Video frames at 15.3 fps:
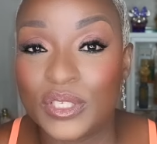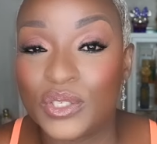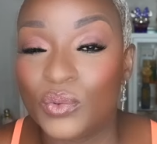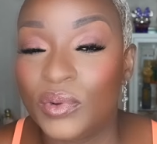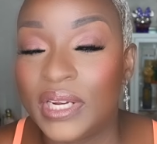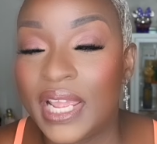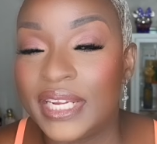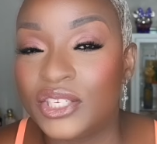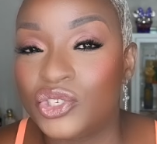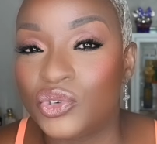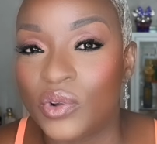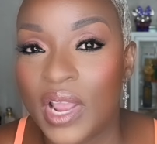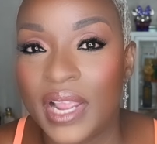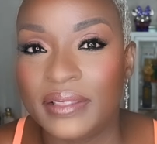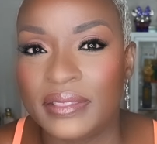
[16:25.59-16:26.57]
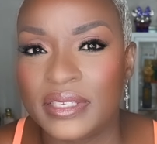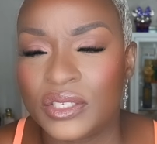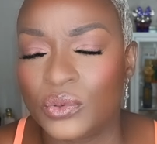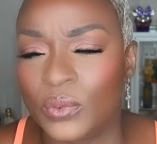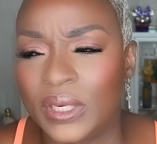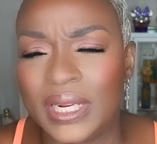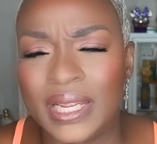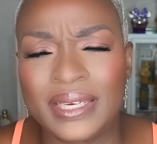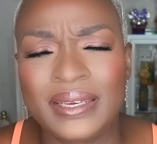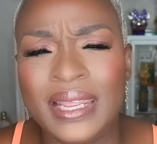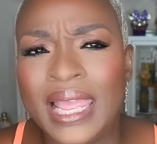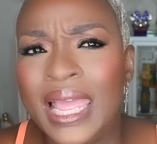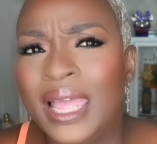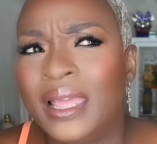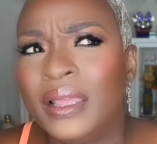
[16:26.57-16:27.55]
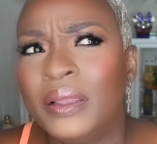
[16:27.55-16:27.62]
So when I tried this one, and
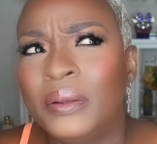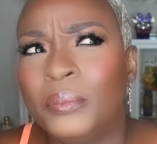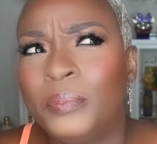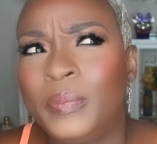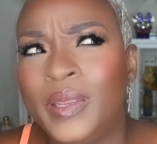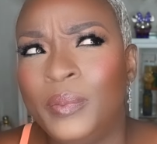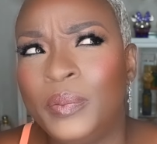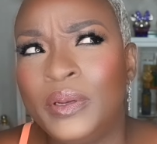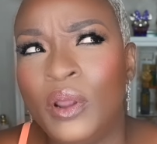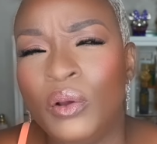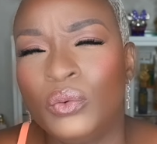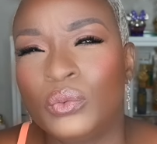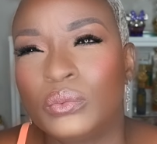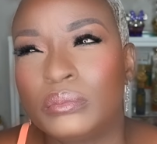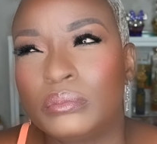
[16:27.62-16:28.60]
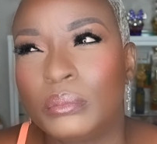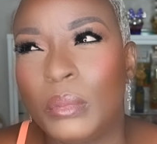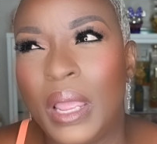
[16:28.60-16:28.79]
people don't,